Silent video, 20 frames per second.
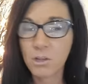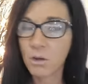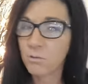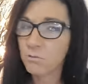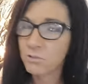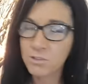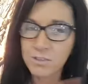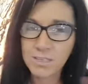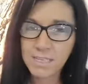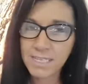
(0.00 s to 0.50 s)

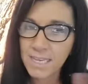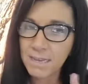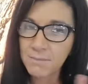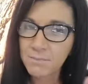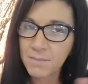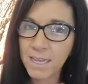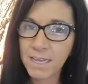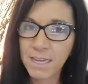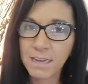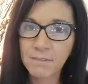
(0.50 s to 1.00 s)
Don't do the
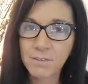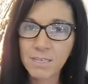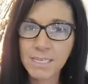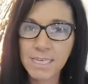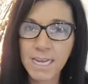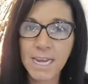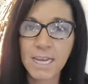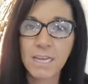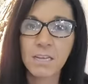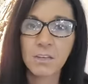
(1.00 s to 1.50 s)
same thing every
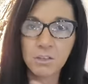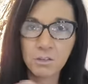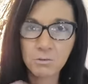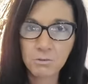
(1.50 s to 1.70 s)
day.